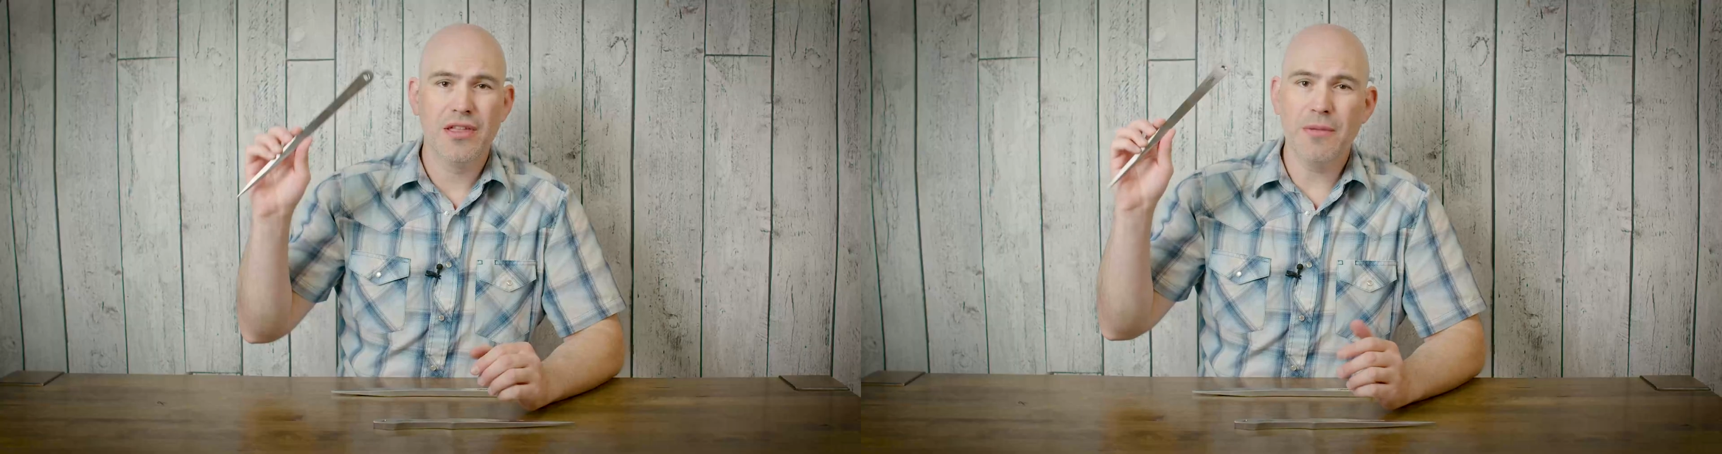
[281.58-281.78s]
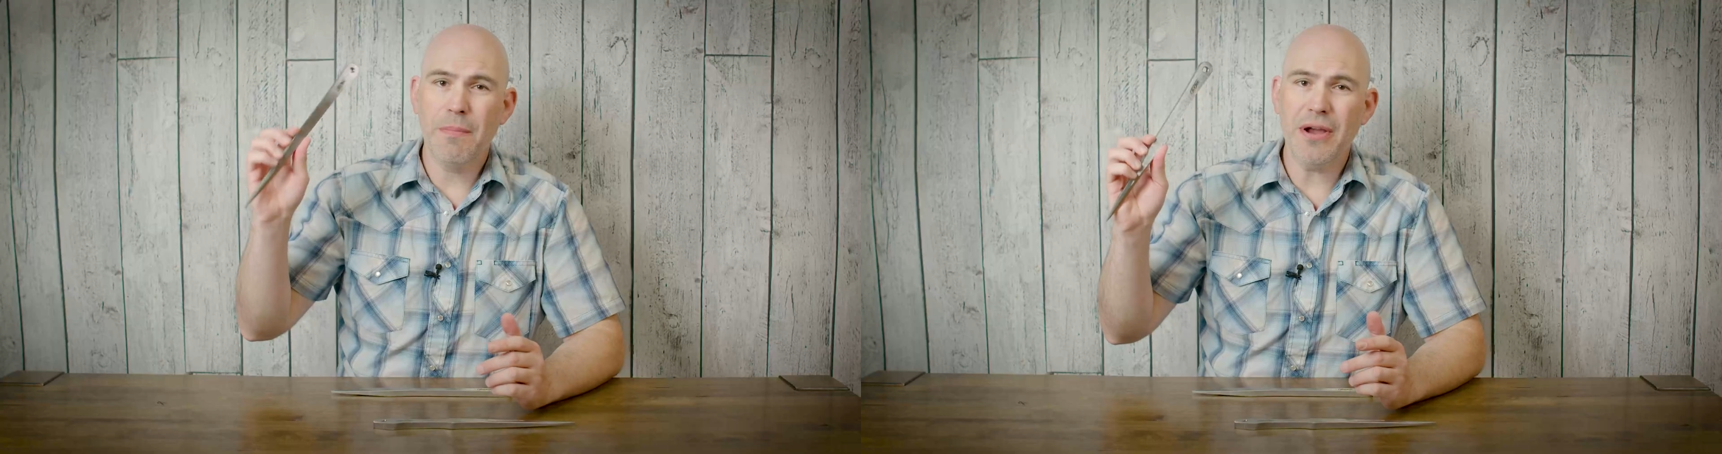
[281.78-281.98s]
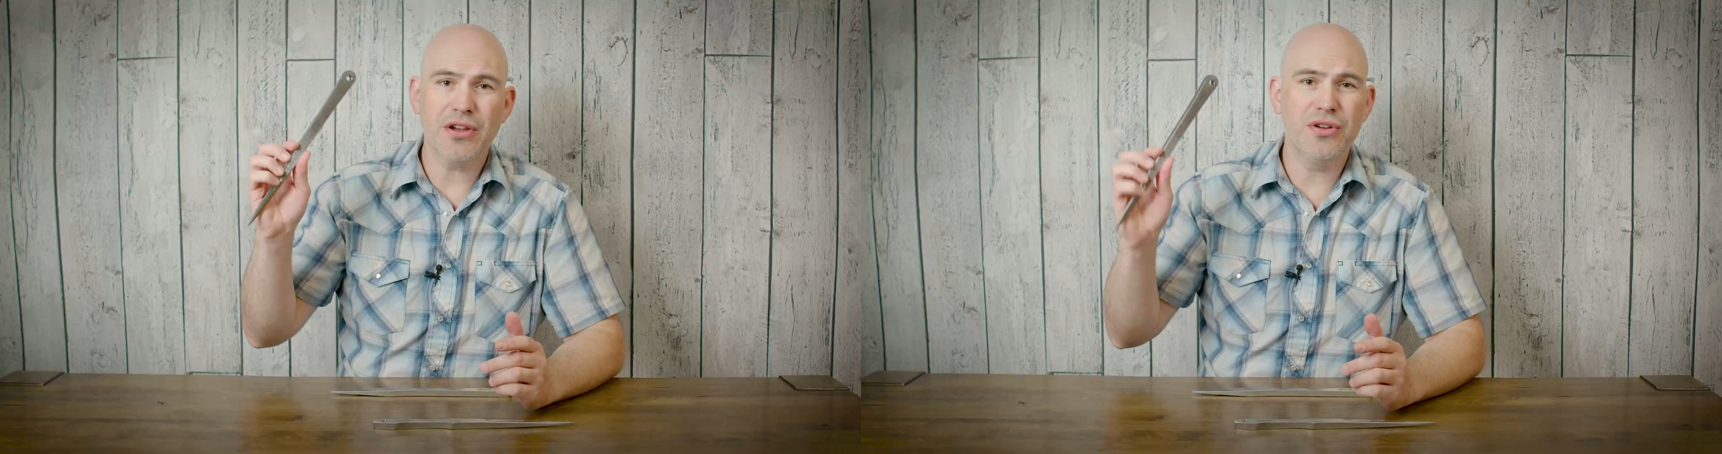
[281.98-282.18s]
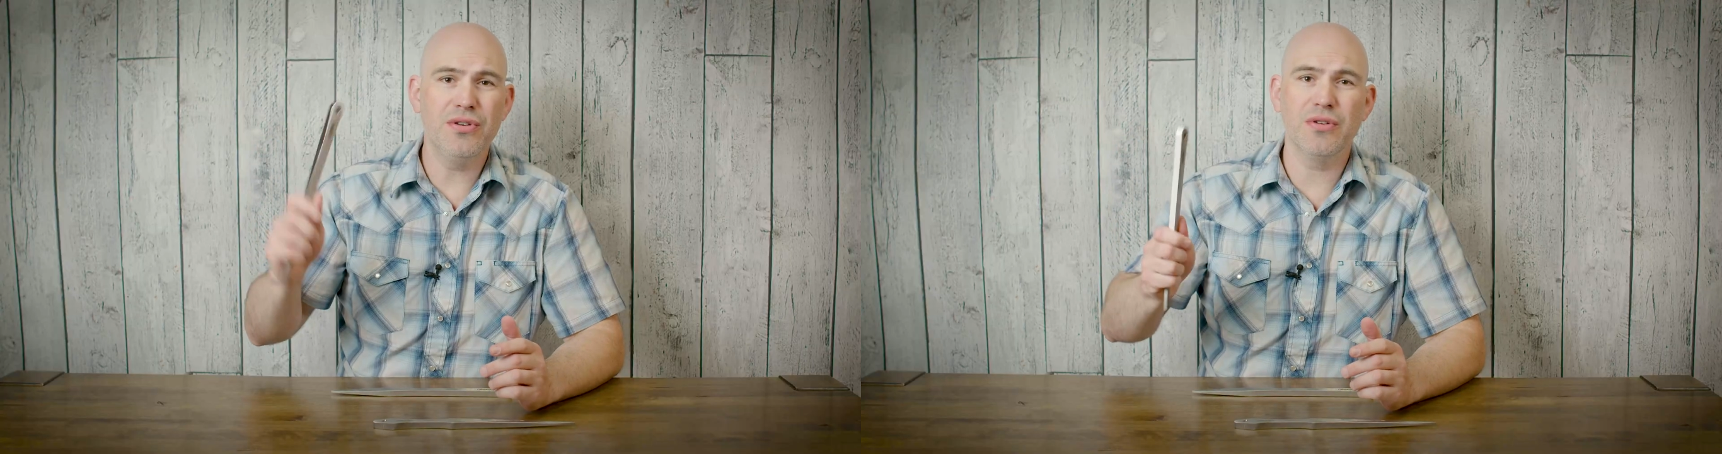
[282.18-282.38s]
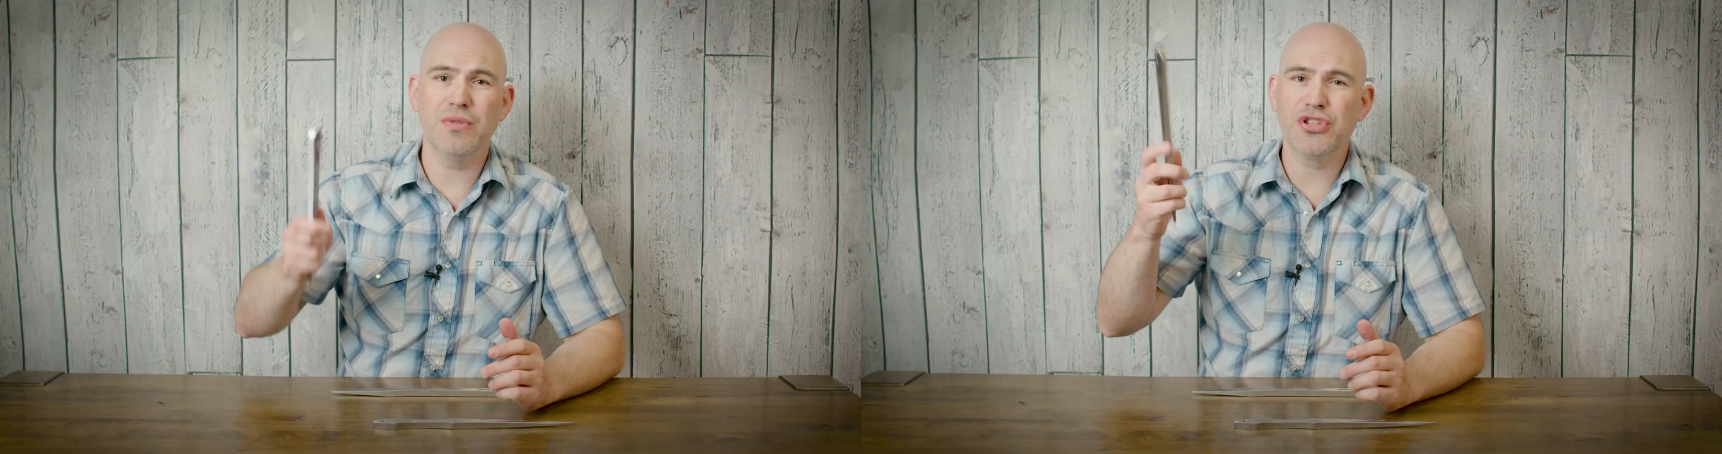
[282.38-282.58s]
The
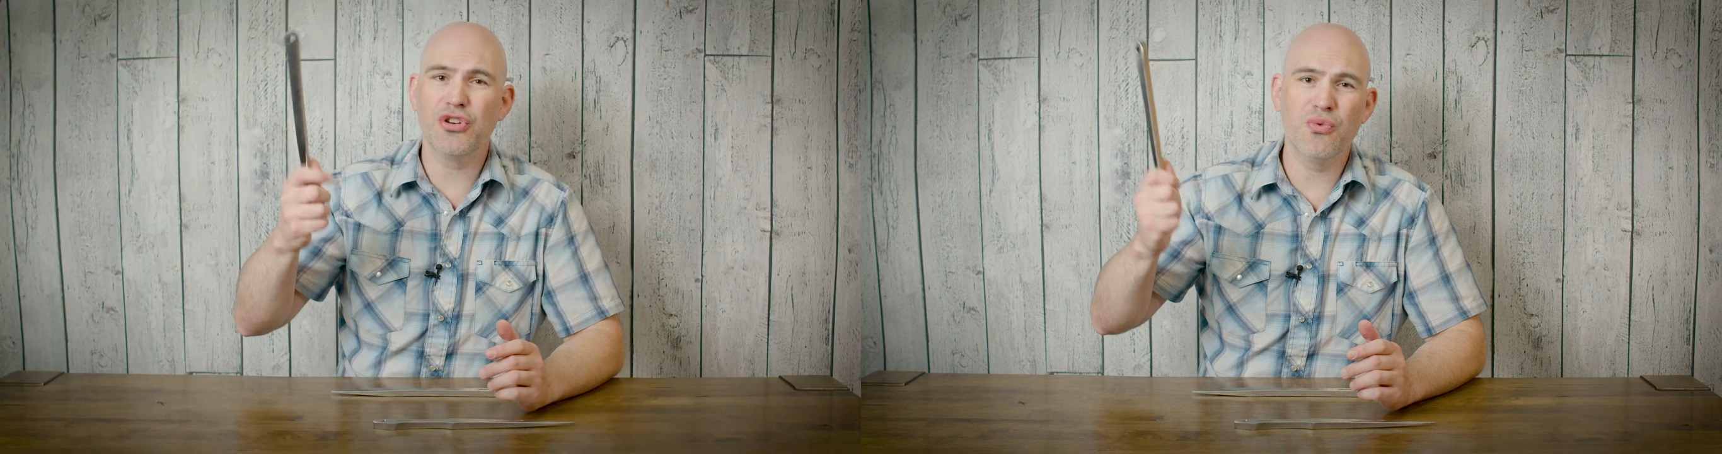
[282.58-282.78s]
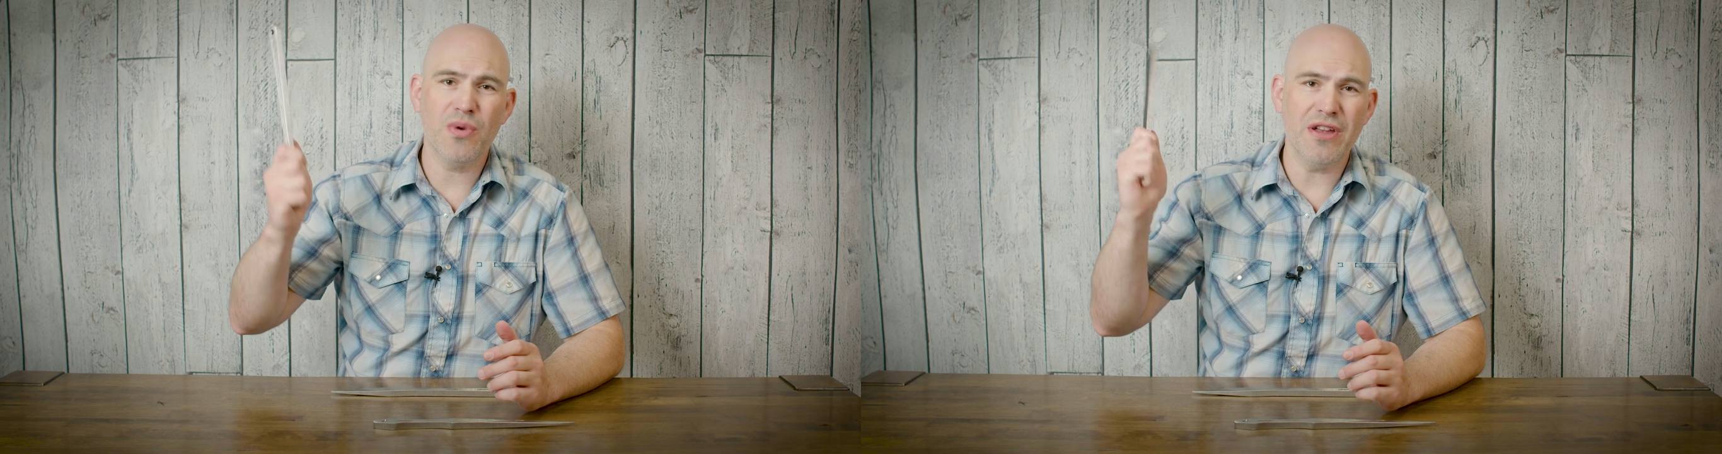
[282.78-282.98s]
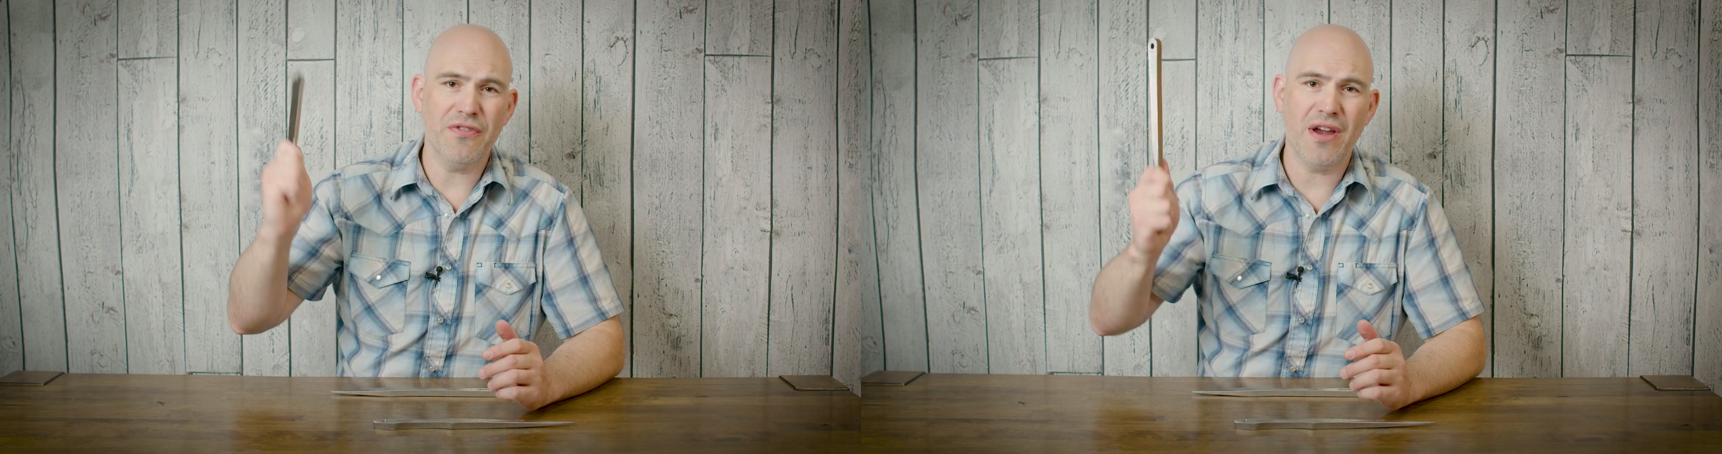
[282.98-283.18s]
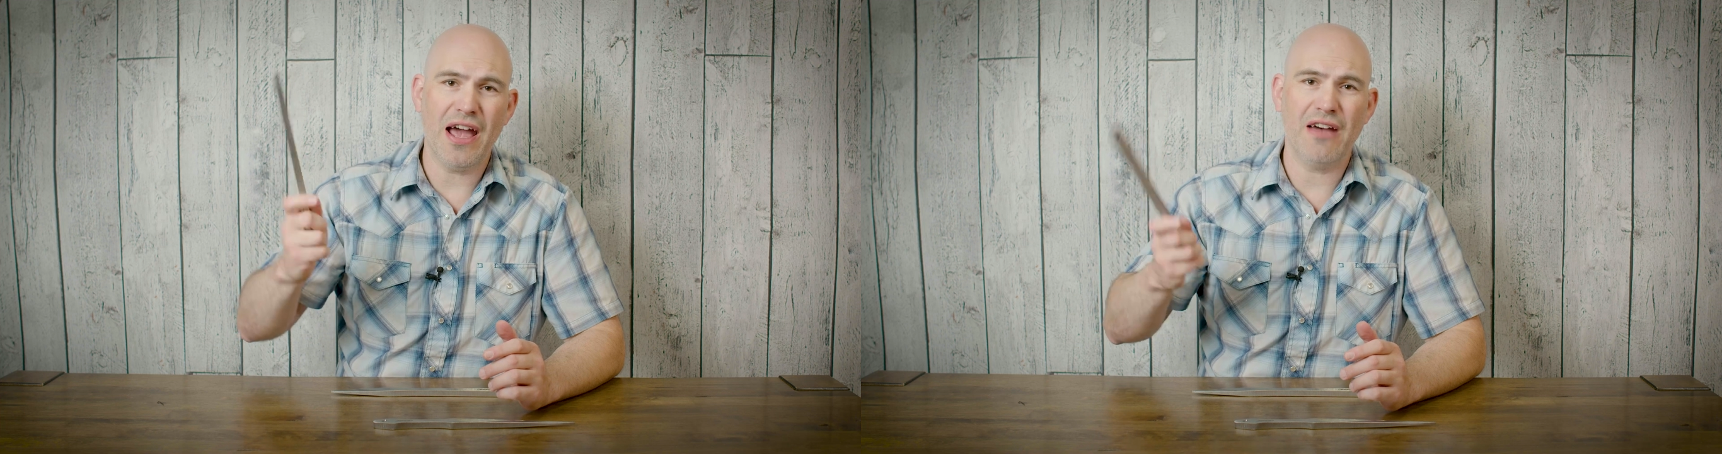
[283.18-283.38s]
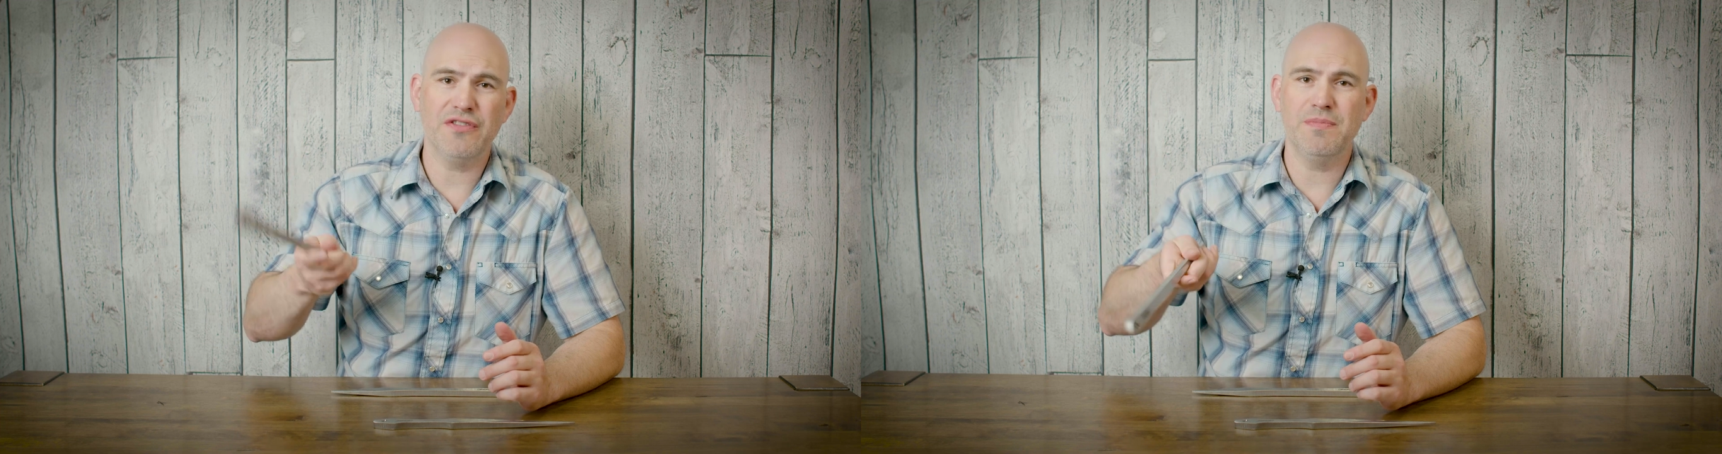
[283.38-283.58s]
Barracuda was great for
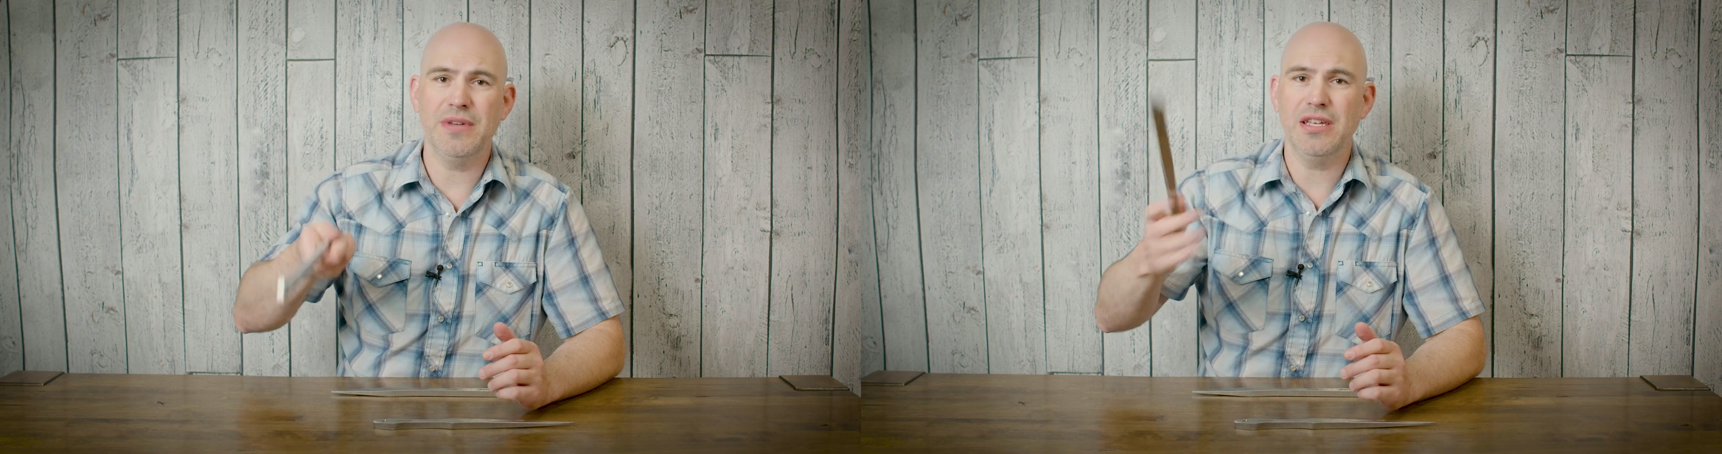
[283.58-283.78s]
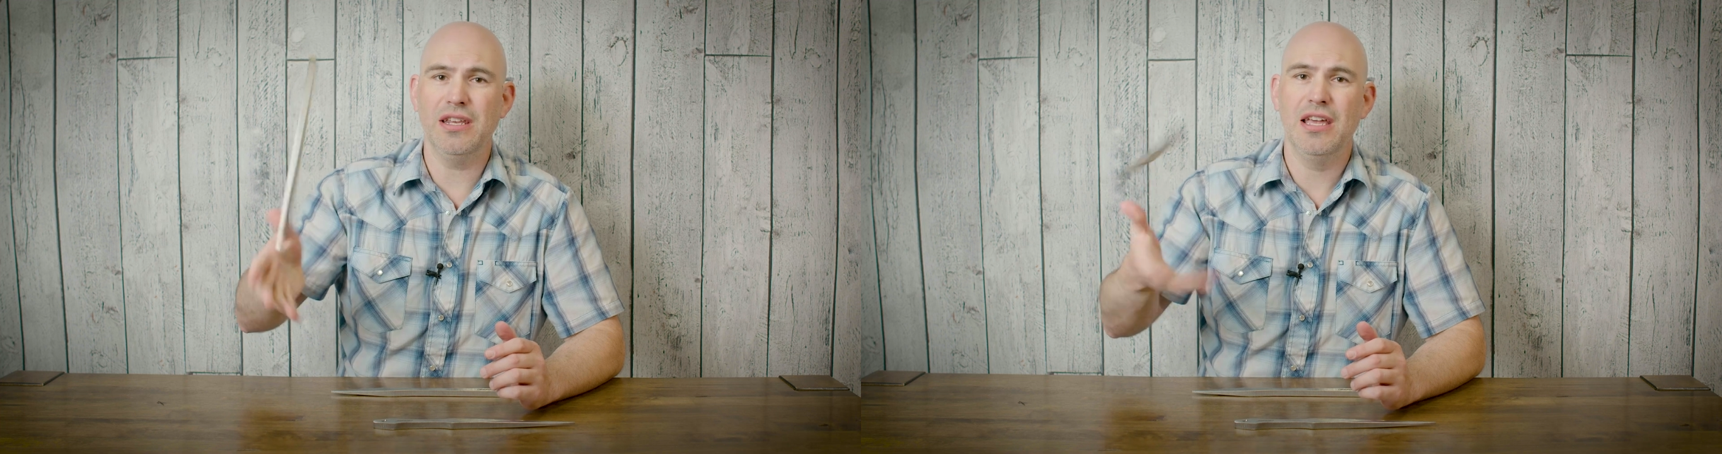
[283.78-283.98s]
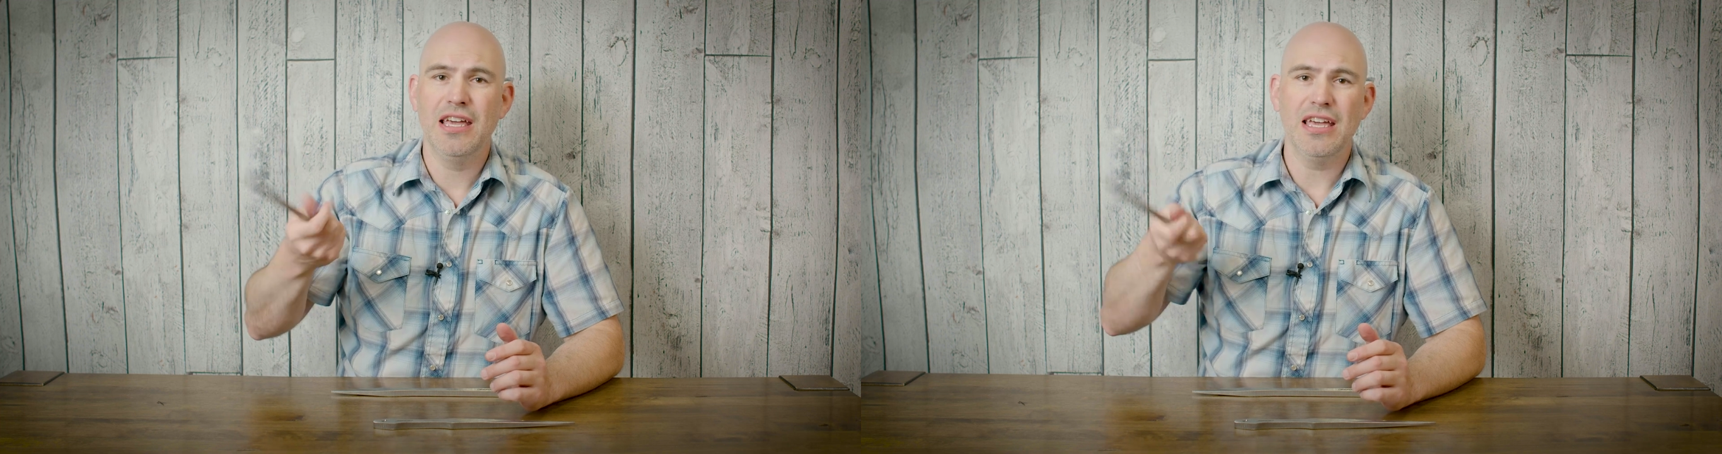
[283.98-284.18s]
half spin.